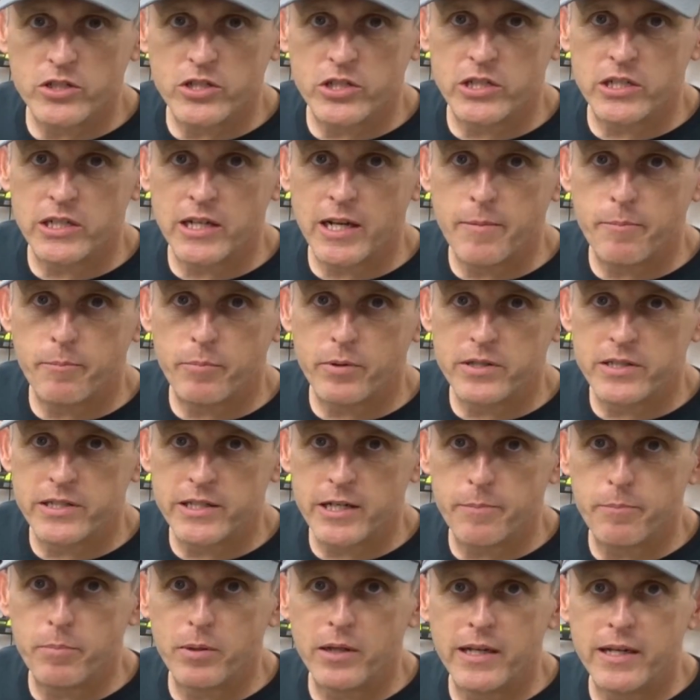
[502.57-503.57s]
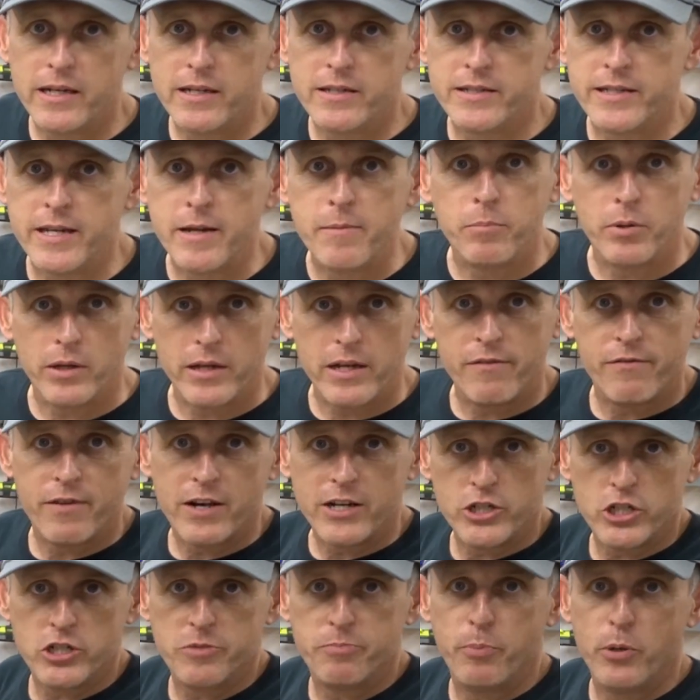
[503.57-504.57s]
simply, if
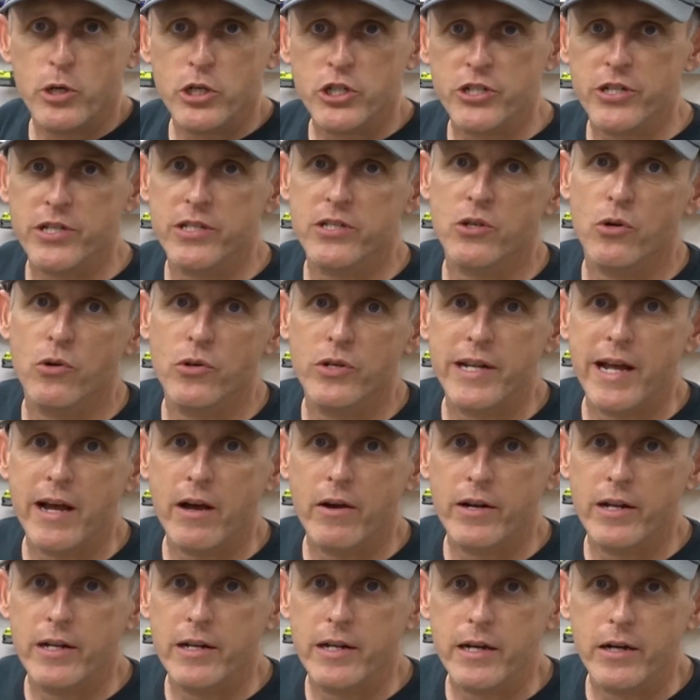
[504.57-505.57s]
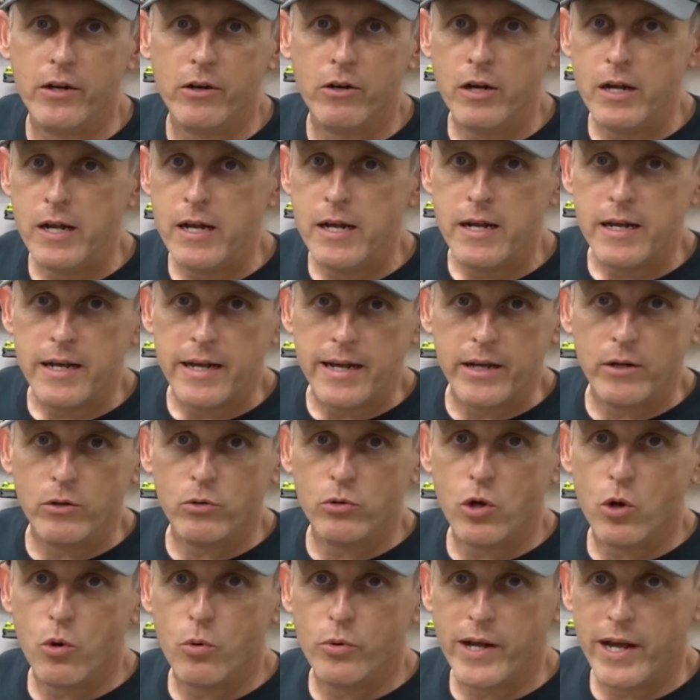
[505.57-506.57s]
I just push this on down in here, it'll
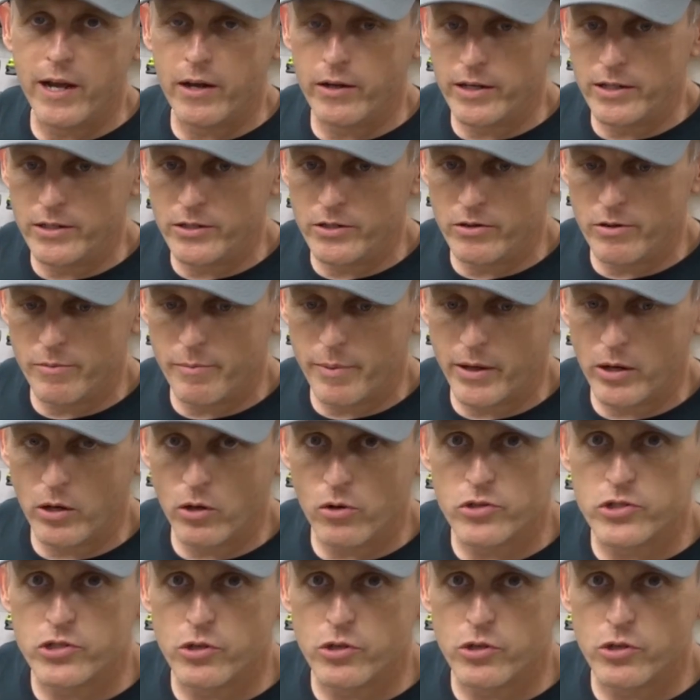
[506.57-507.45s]
go down into the barrel.